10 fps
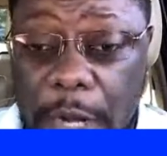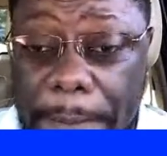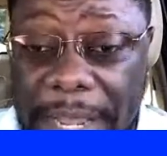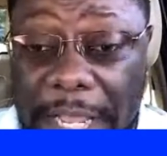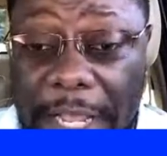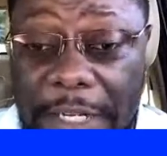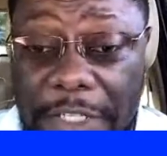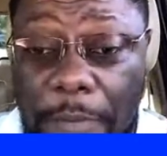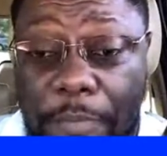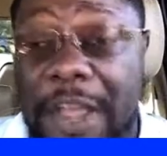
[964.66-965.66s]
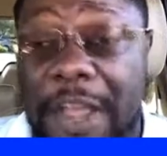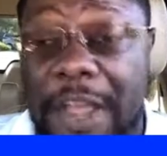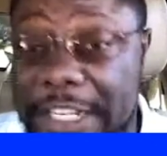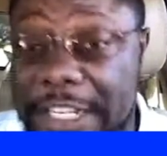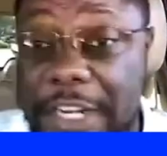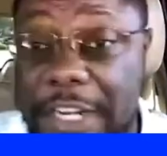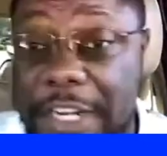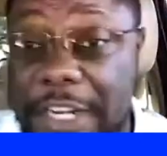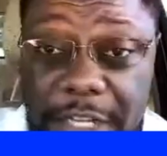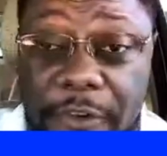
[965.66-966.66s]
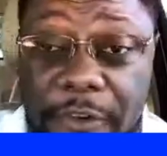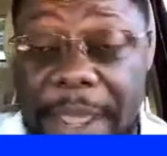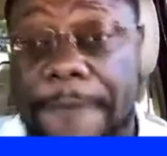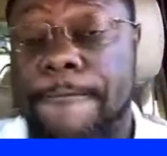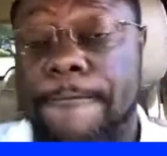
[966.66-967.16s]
because the brother has done things for me.